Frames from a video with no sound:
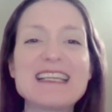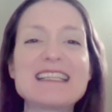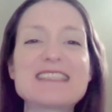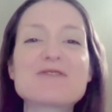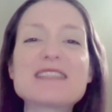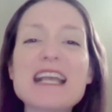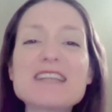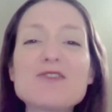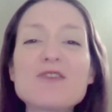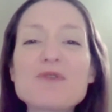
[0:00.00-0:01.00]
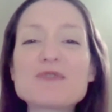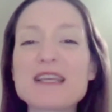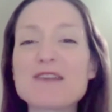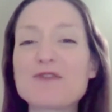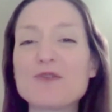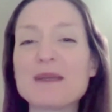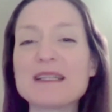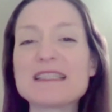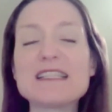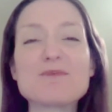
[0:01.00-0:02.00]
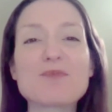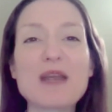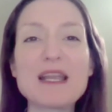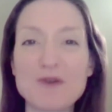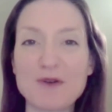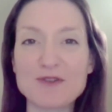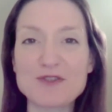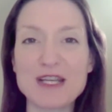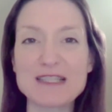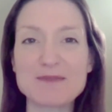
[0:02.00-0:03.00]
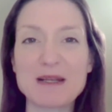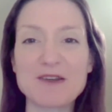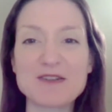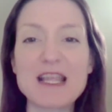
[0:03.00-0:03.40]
So sex hormones influence these brain neurotransmitters,